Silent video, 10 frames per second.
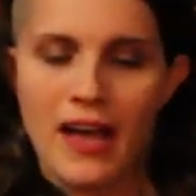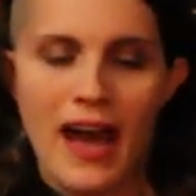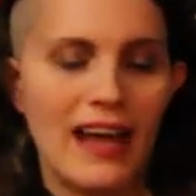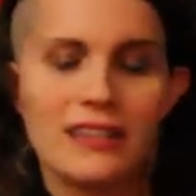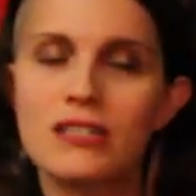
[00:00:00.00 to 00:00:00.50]

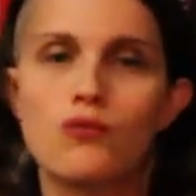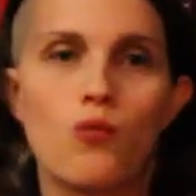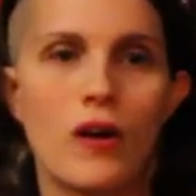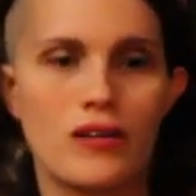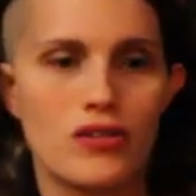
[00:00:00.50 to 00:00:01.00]
at least
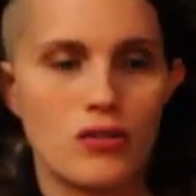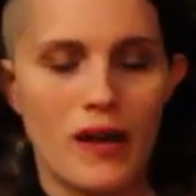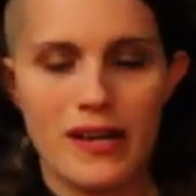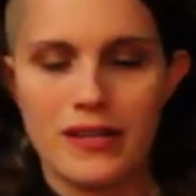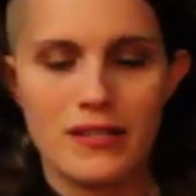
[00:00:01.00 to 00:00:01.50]
one or two
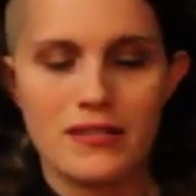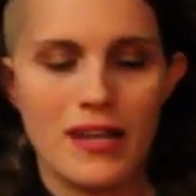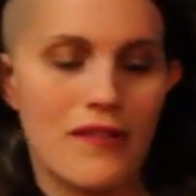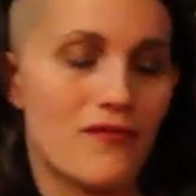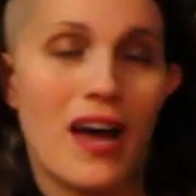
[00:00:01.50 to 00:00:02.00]
out of these,
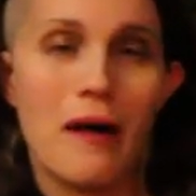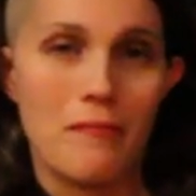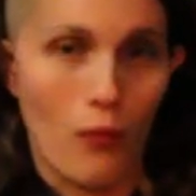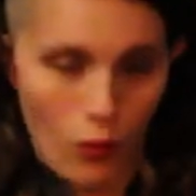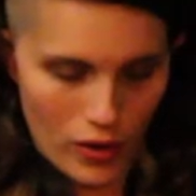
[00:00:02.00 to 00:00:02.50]
if
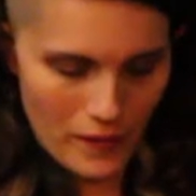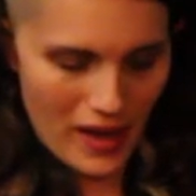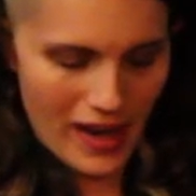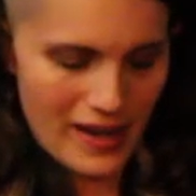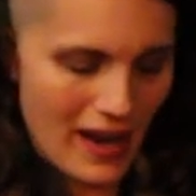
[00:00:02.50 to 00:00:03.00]
not more.
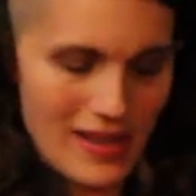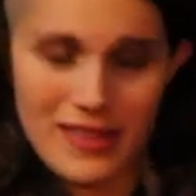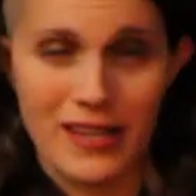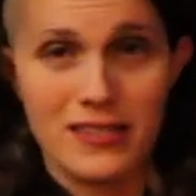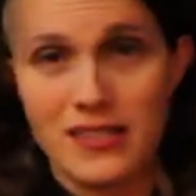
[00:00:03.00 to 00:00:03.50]
And I
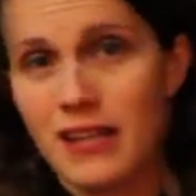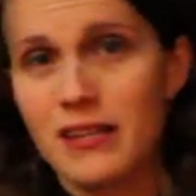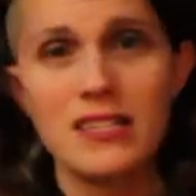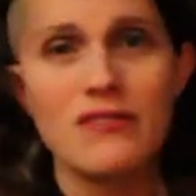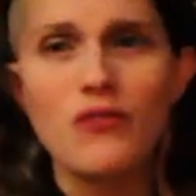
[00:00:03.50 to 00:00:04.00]
think,
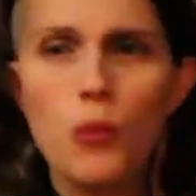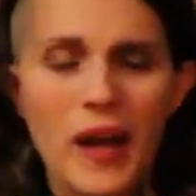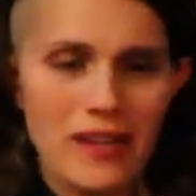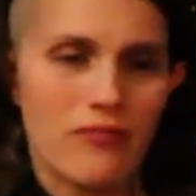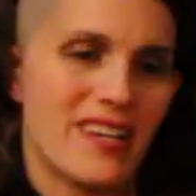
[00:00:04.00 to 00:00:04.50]
it's a
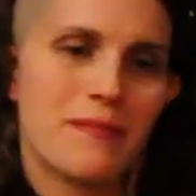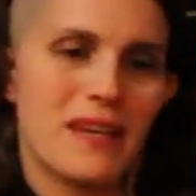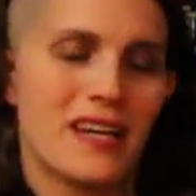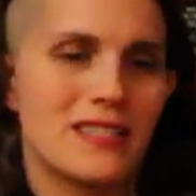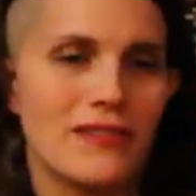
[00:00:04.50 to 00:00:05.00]
quick read
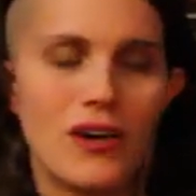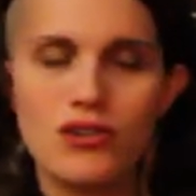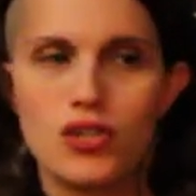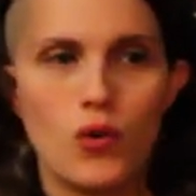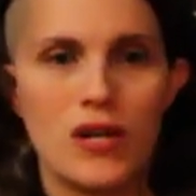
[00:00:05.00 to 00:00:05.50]
because they're all
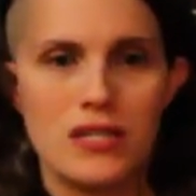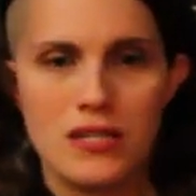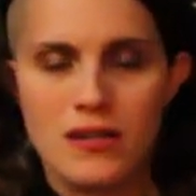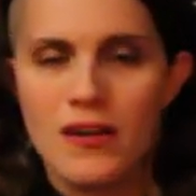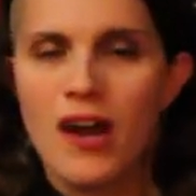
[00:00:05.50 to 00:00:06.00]

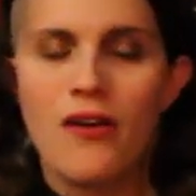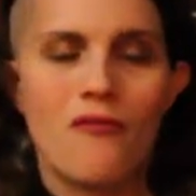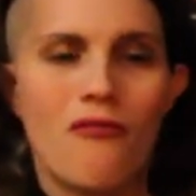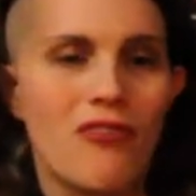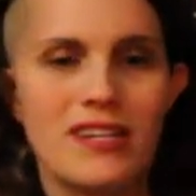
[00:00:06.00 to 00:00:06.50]
short
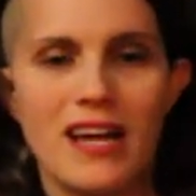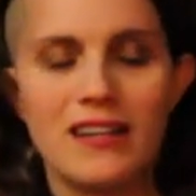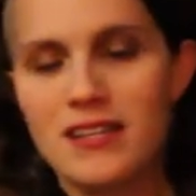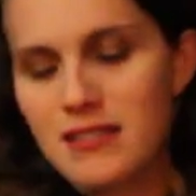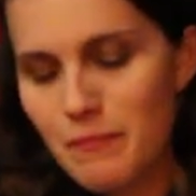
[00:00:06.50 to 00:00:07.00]

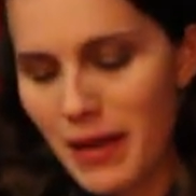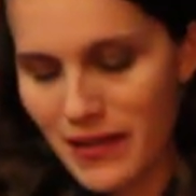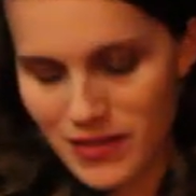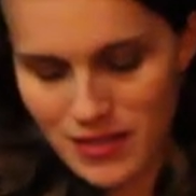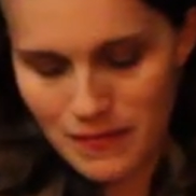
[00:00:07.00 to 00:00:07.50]
retellings of
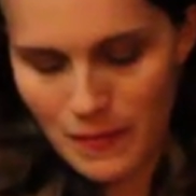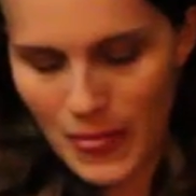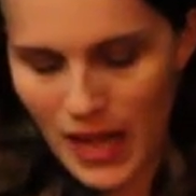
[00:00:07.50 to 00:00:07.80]
myths.